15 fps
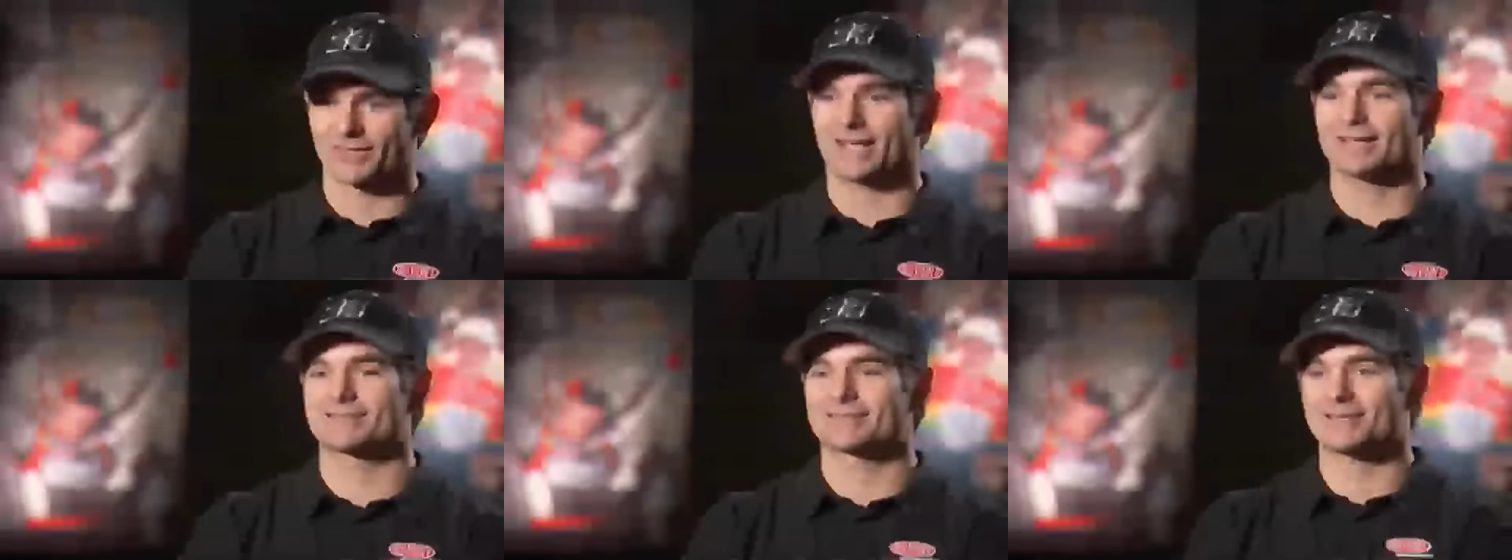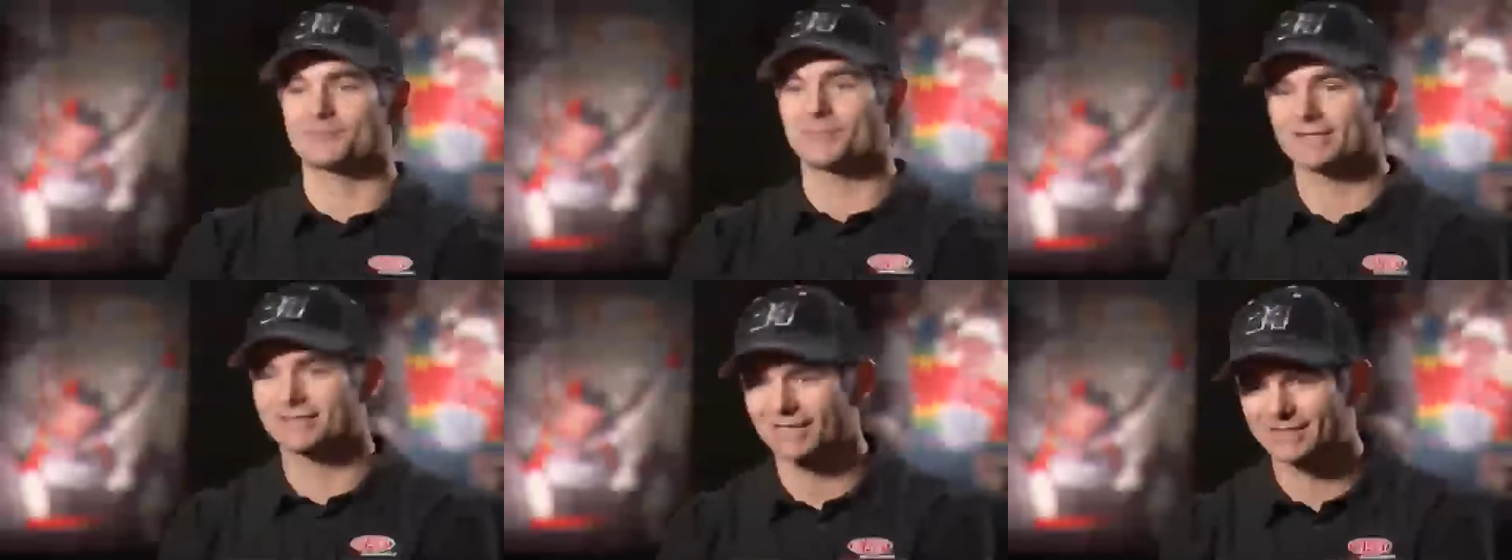and sent
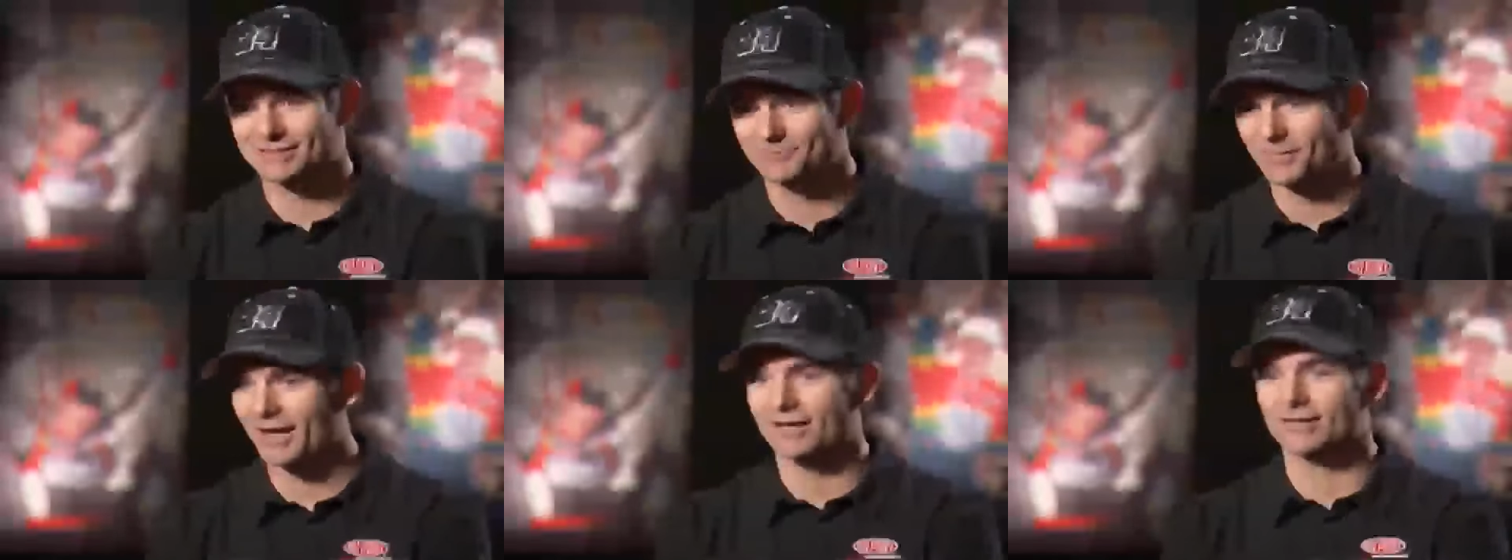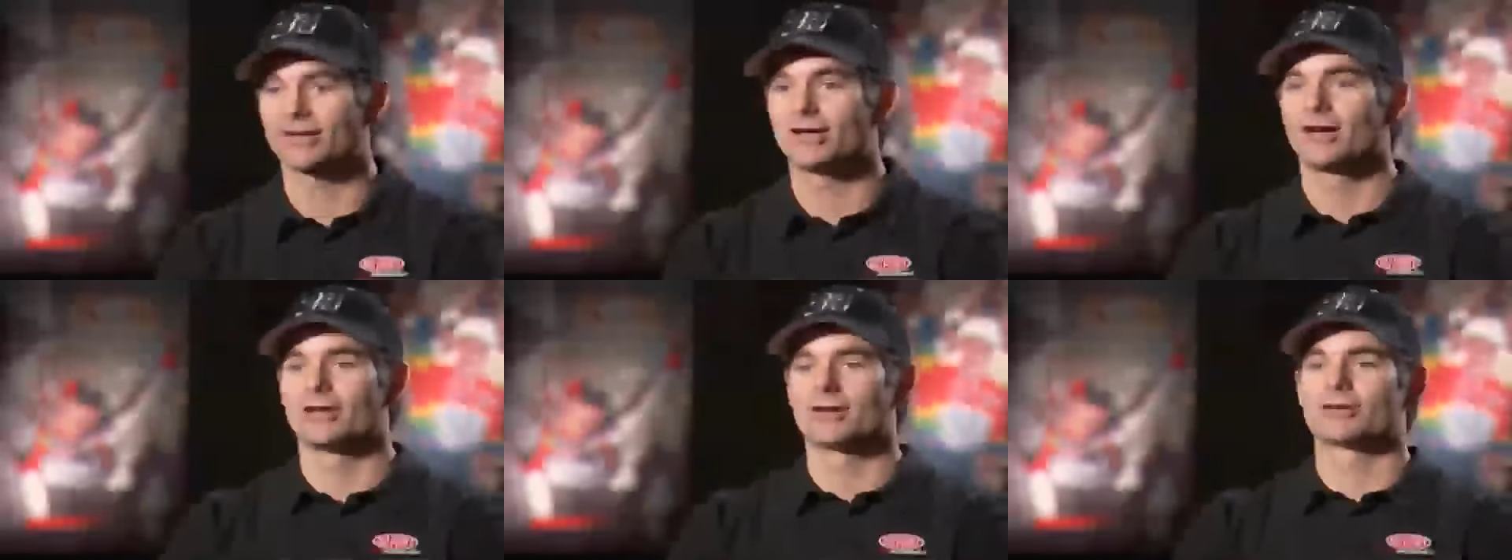me a text back,
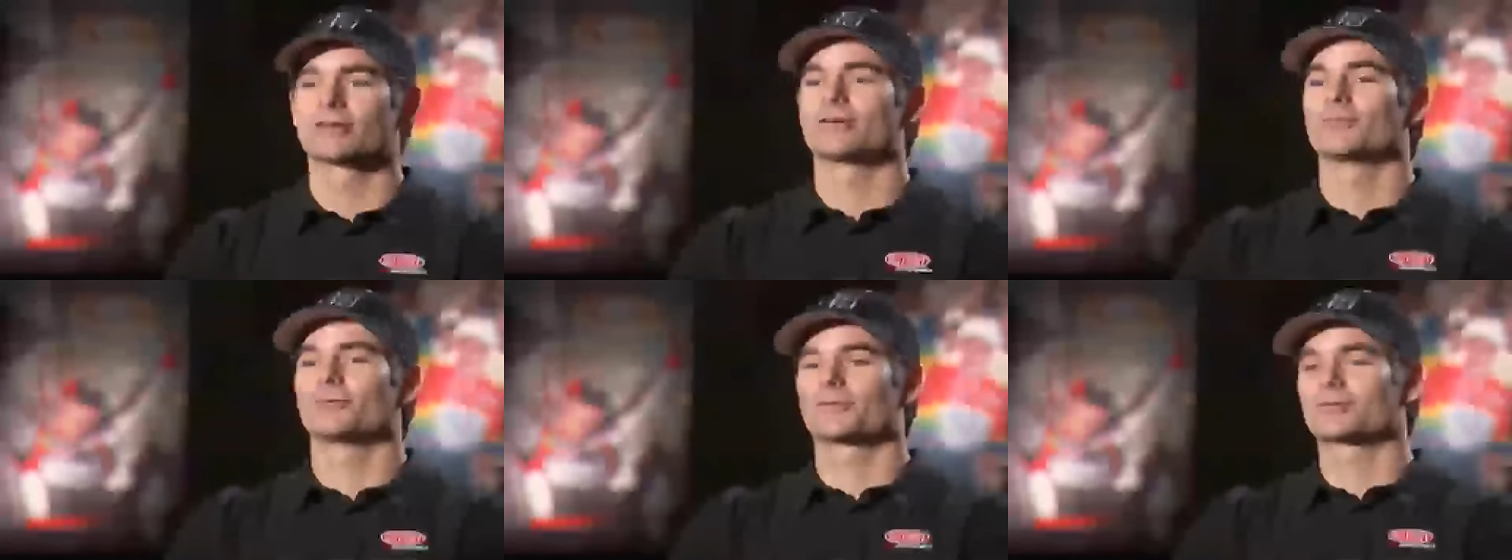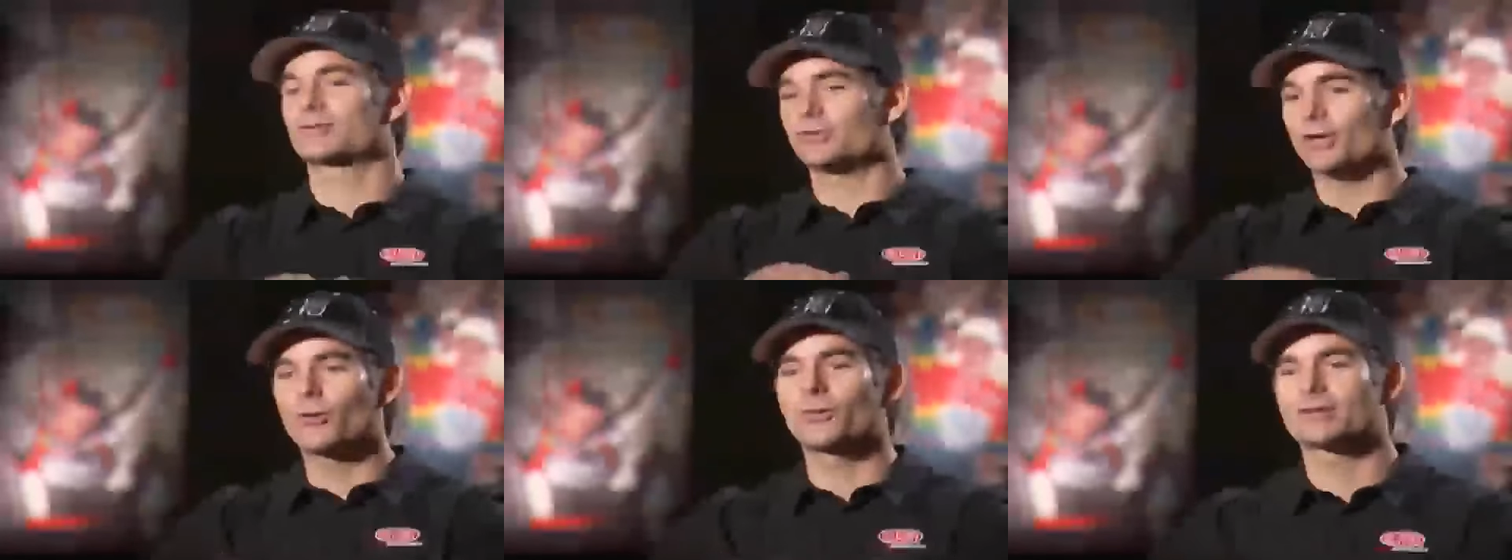
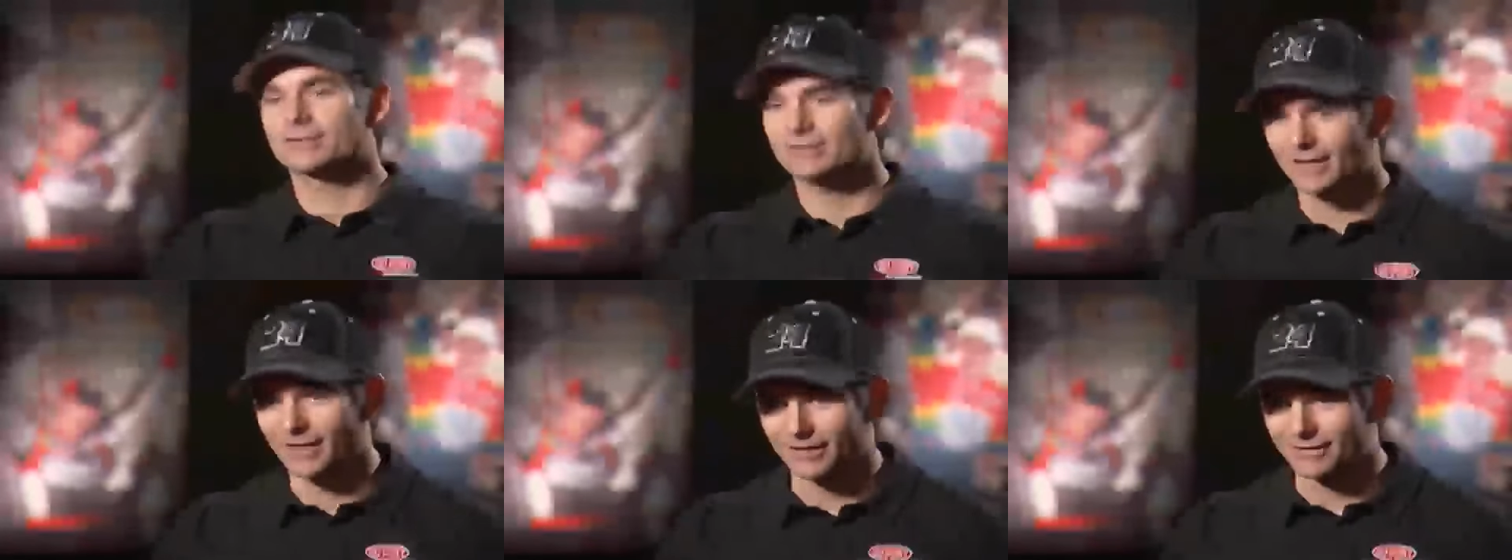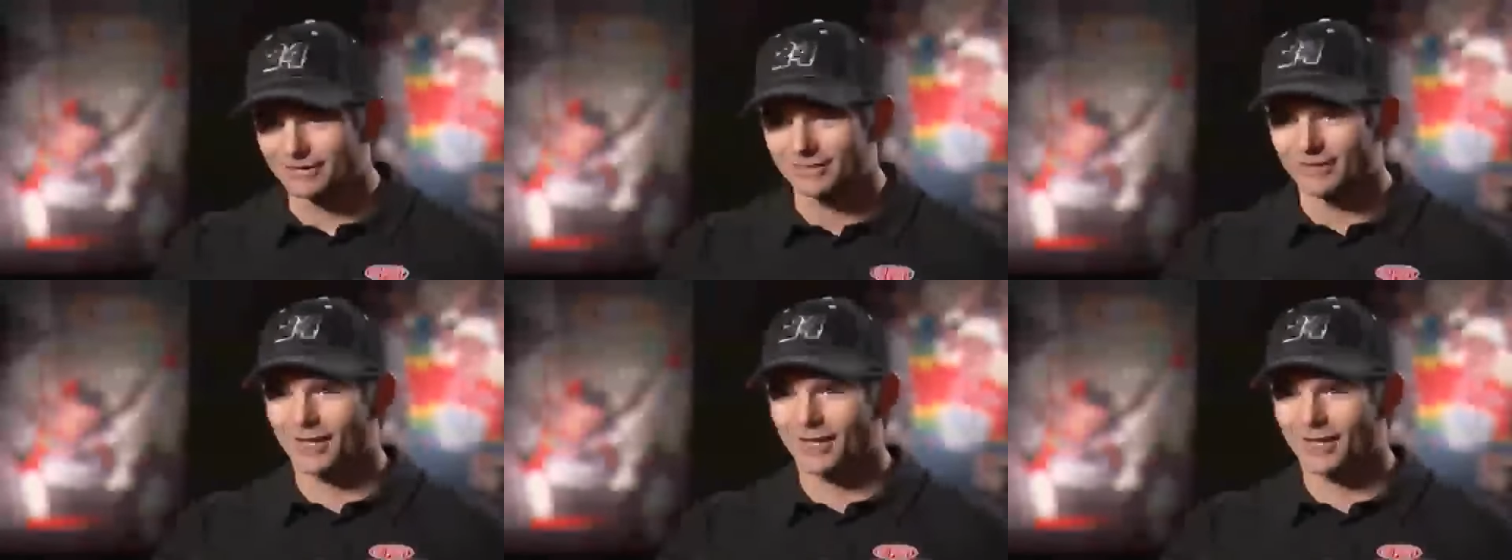so excited.